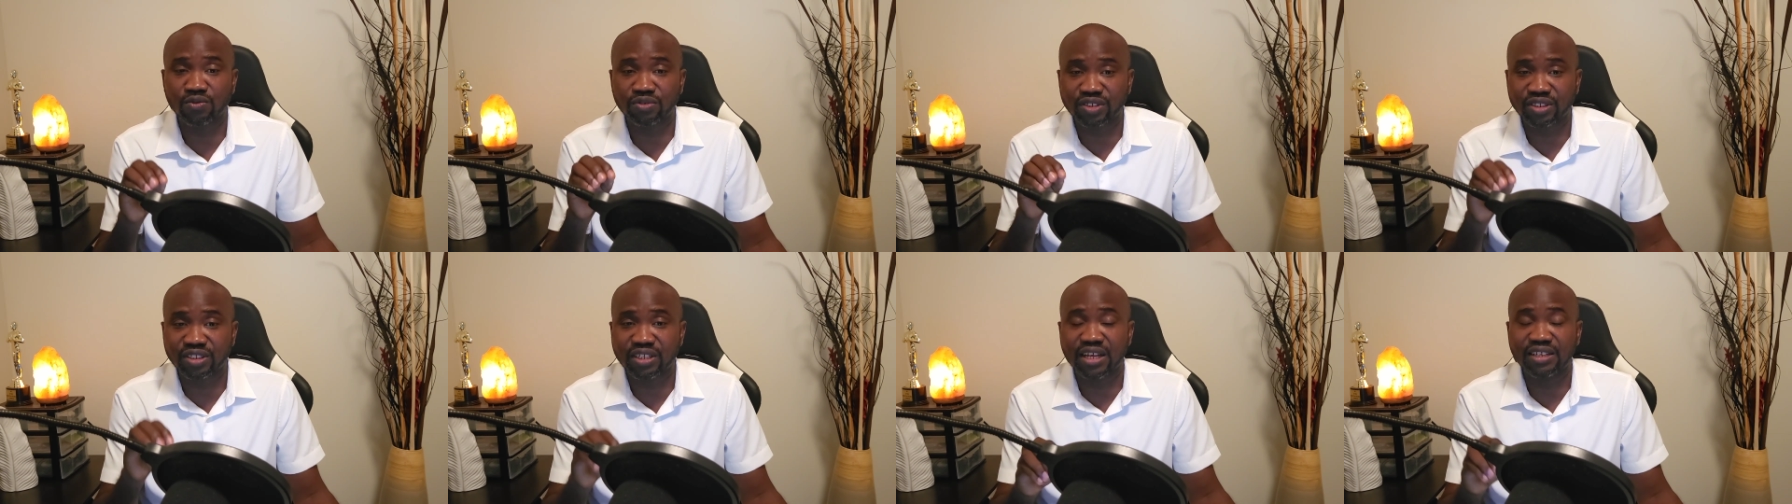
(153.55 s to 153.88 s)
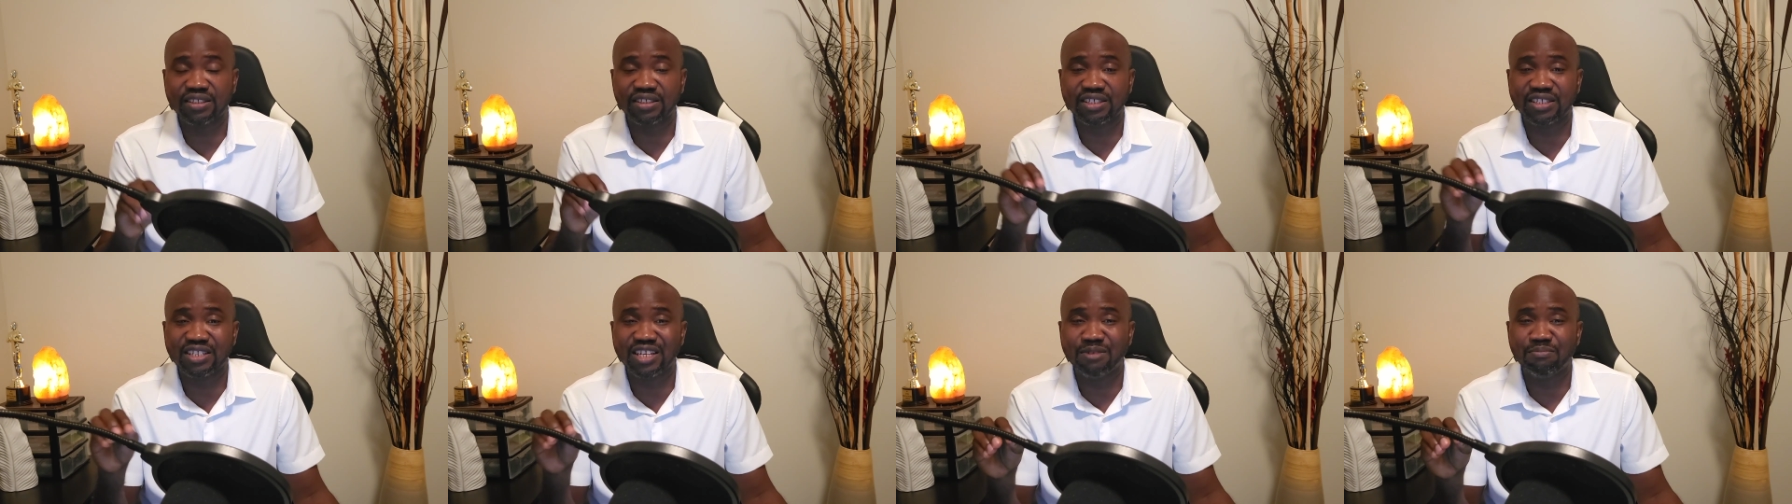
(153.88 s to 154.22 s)

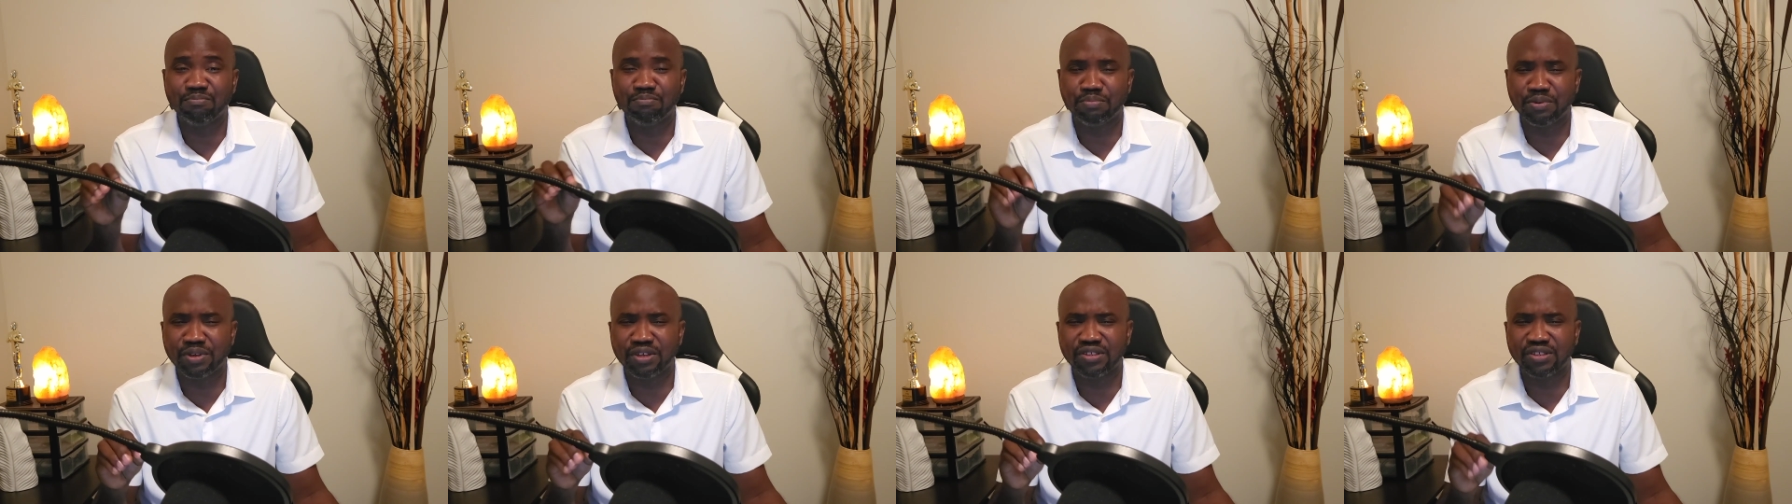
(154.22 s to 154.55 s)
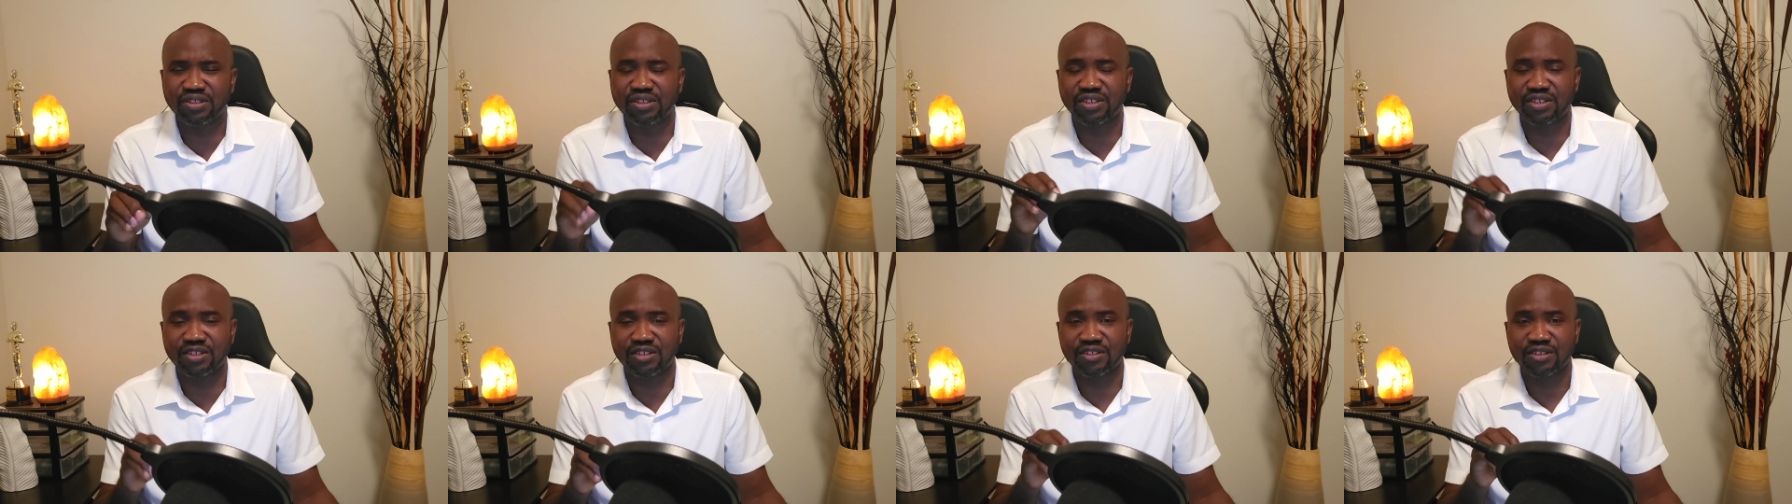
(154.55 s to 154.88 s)
starting a
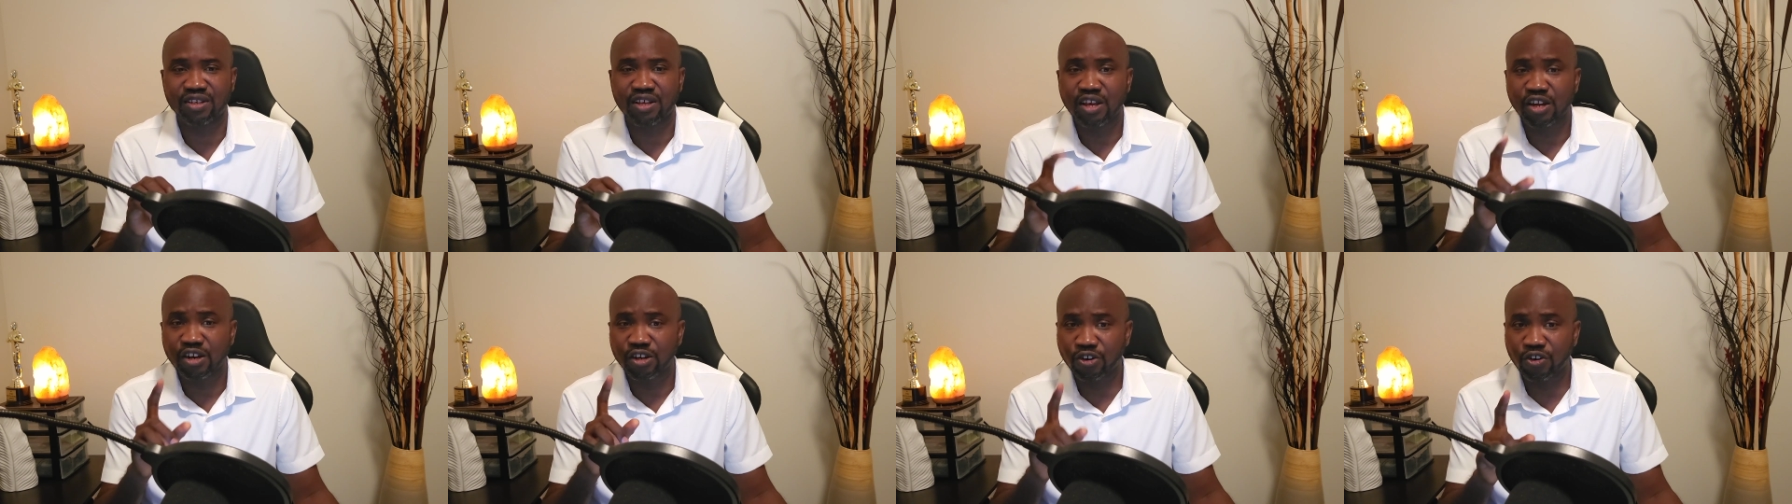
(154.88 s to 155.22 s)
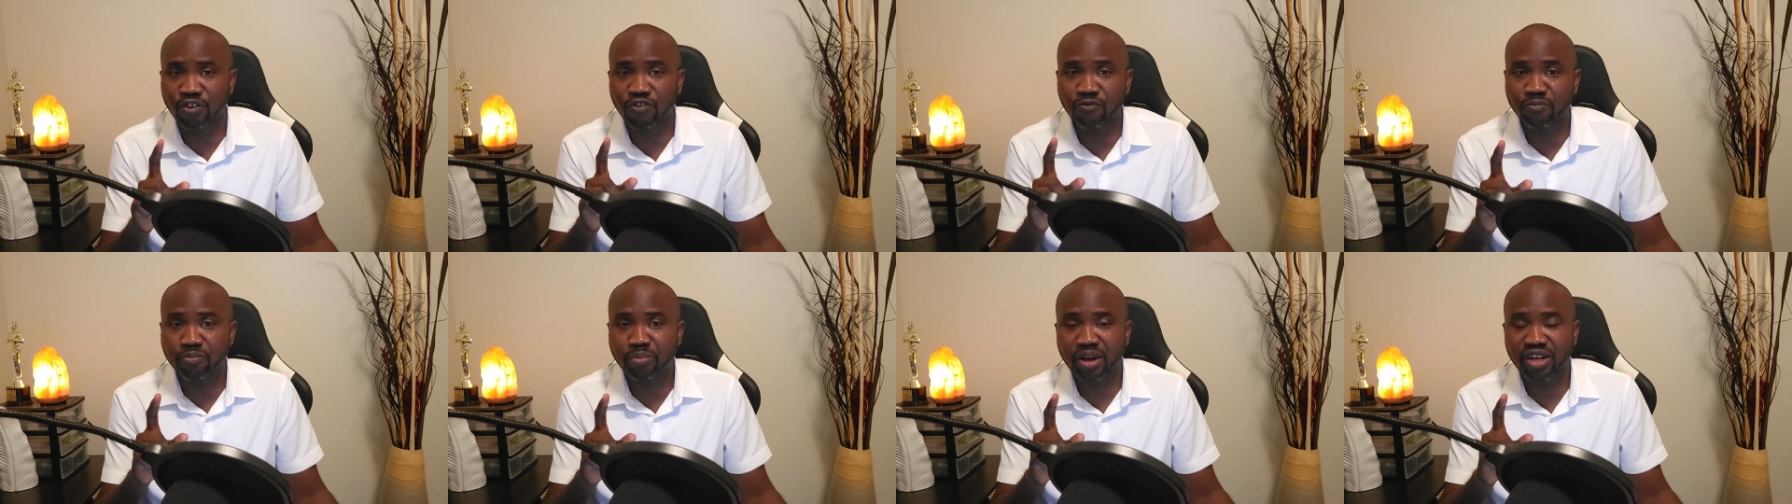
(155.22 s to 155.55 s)
business,
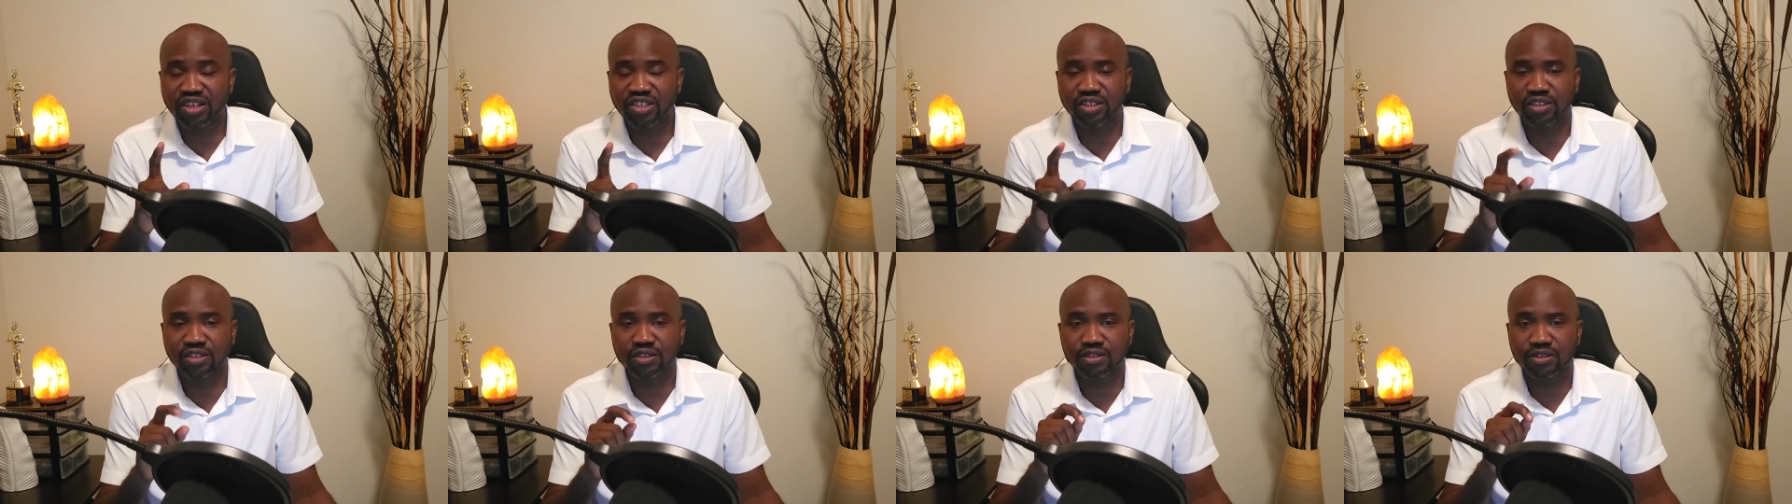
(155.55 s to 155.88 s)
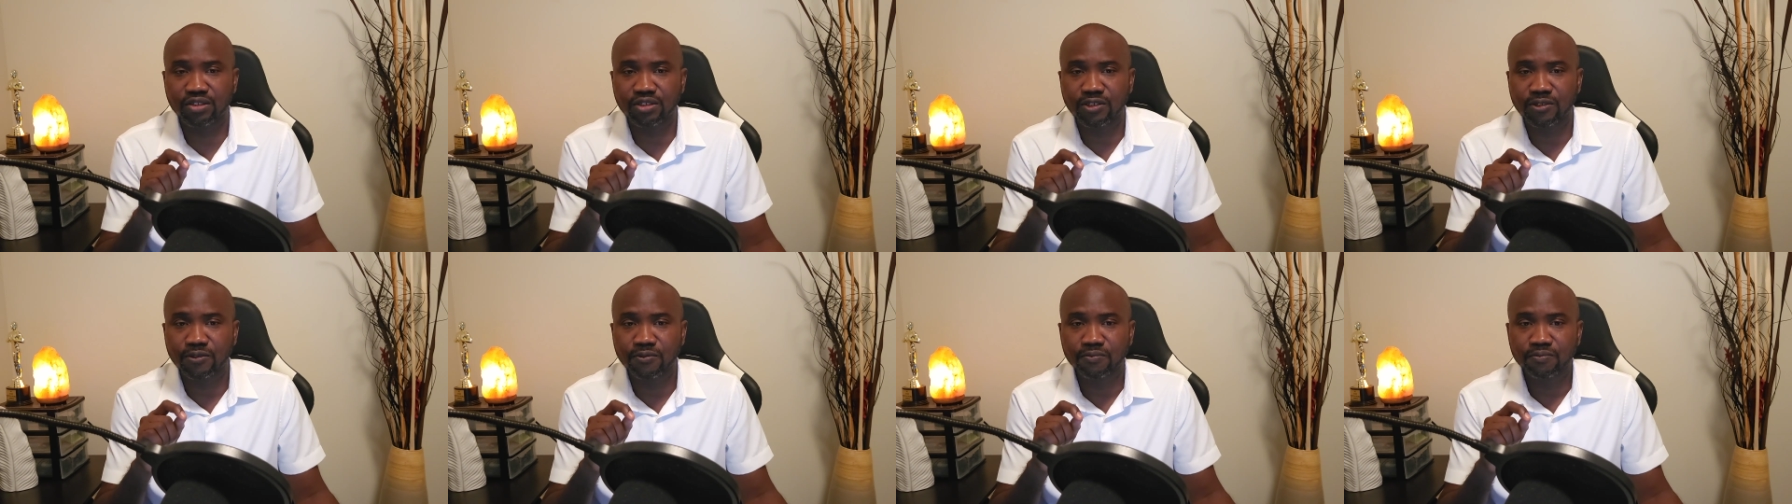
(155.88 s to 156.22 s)
rough patches,